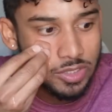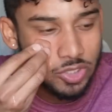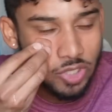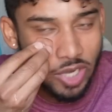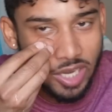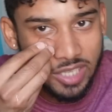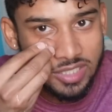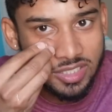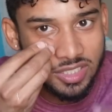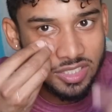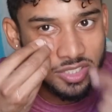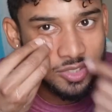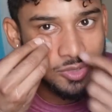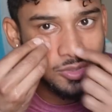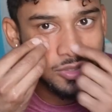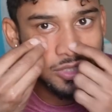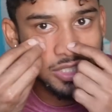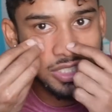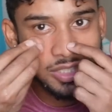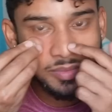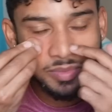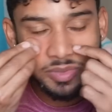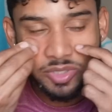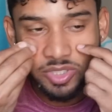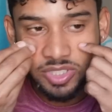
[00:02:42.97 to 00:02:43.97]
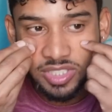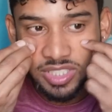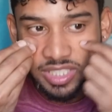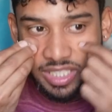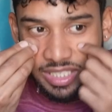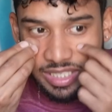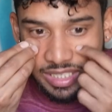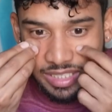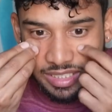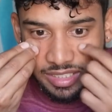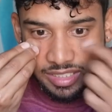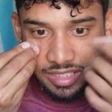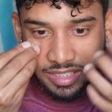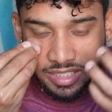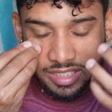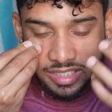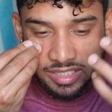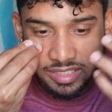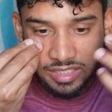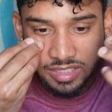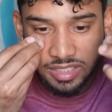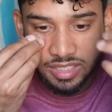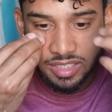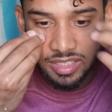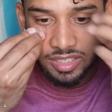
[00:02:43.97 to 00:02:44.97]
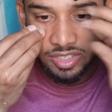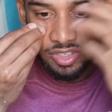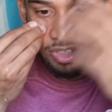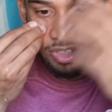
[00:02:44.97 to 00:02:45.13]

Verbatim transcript: So I just do this because it it uh,